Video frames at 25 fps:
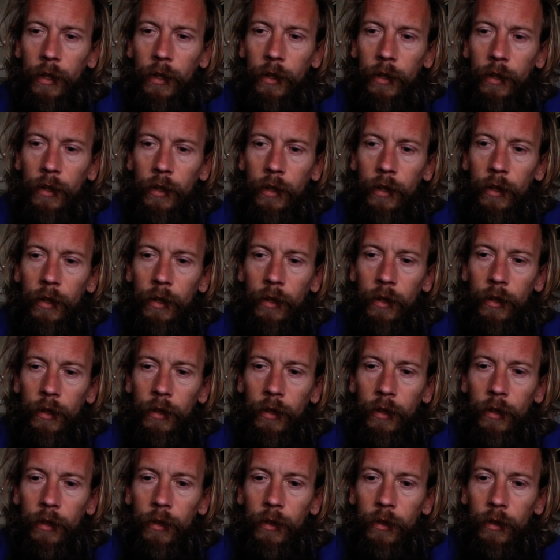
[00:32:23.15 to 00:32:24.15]

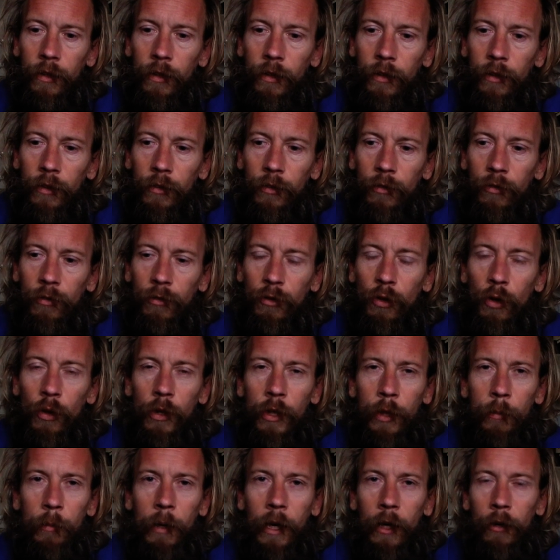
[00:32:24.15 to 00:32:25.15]
uh,
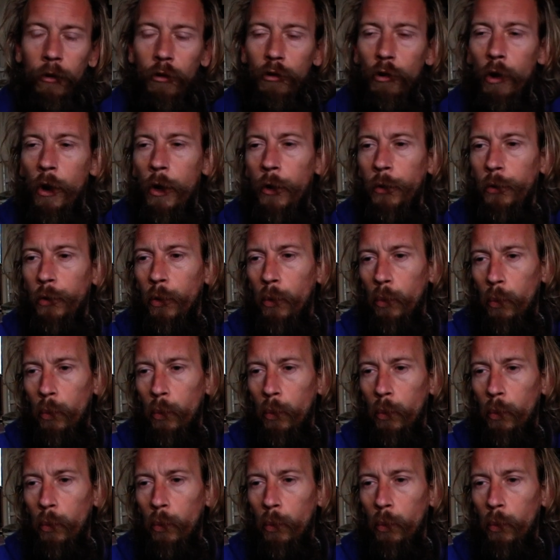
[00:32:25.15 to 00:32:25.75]
talking about growing your